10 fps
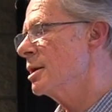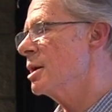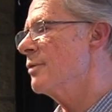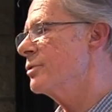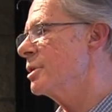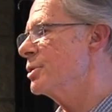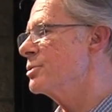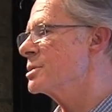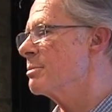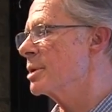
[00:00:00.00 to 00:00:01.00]
And often they'll
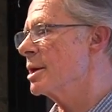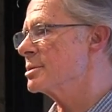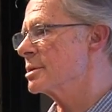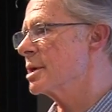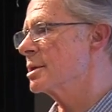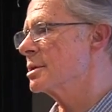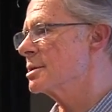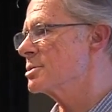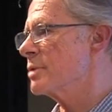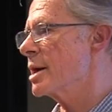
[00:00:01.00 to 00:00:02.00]
do something else to kind of
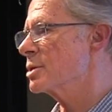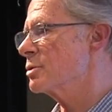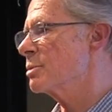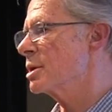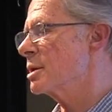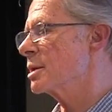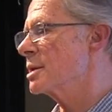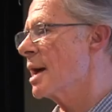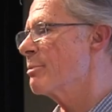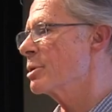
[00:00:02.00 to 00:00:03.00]
distract you a bit, like
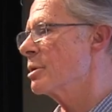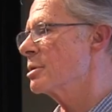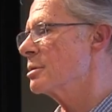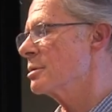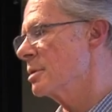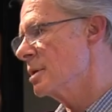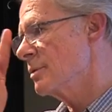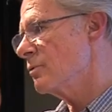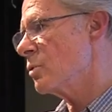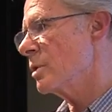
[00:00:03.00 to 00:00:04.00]
tapping on your
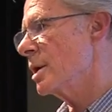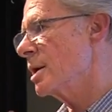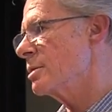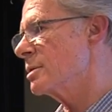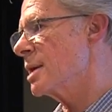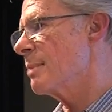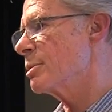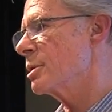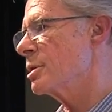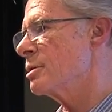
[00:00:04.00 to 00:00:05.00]
forehead or
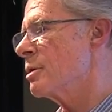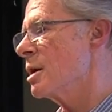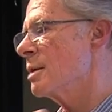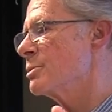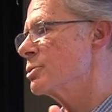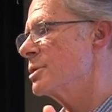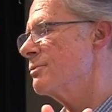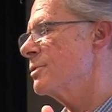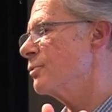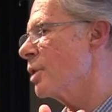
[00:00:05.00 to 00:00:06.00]
tapping on your arm. So
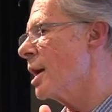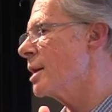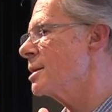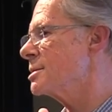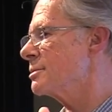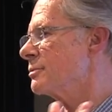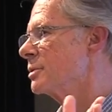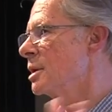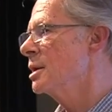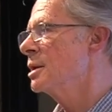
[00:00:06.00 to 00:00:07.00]
different varieties
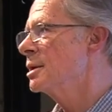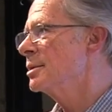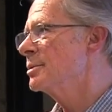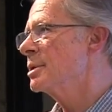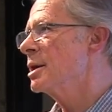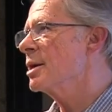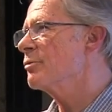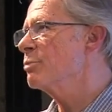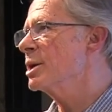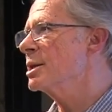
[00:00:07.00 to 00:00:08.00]
of
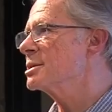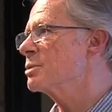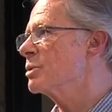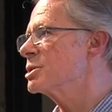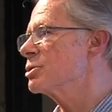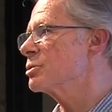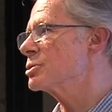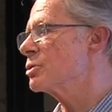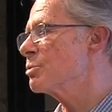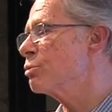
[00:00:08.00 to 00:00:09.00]
of means in which you're
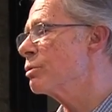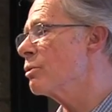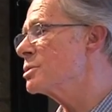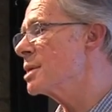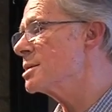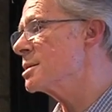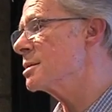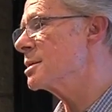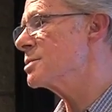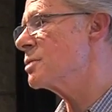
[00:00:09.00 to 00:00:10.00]
sort of
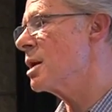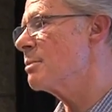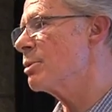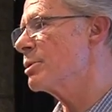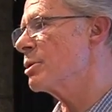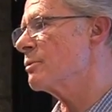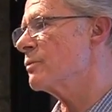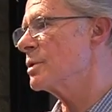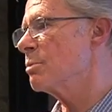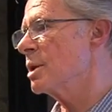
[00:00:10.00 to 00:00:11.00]
processing this trauma without
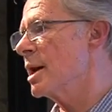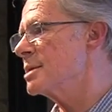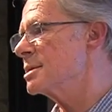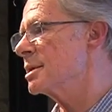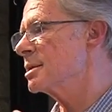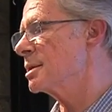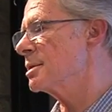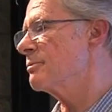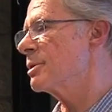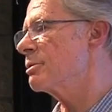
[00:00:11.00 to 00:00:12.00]
verbalizing it
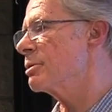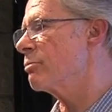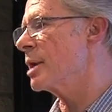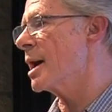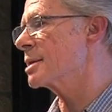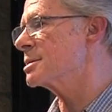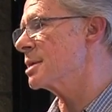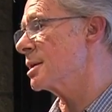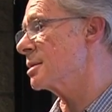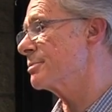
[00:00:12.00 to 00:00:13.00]
in a very relaxed
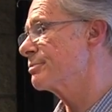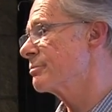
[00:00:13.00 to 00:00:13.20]
state.